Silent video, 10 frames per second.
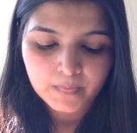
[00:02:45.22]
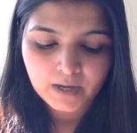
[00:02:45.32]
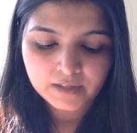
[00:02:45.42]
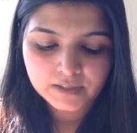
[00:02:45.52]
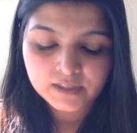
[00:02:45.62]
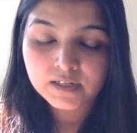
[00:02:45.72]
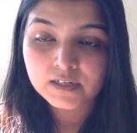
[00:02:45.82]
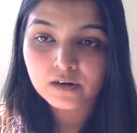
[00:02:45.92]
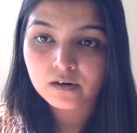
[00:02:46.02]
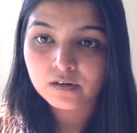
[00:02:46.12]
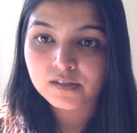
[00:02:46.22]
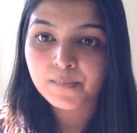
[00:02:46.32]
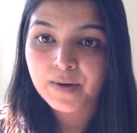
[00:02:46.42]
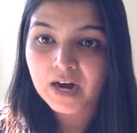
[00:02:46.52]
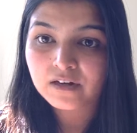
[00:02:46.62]
I think the
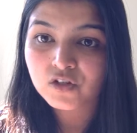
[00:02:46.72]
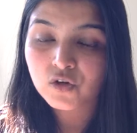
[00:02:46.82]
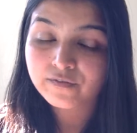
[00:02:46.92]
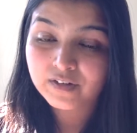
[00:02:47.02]
practice of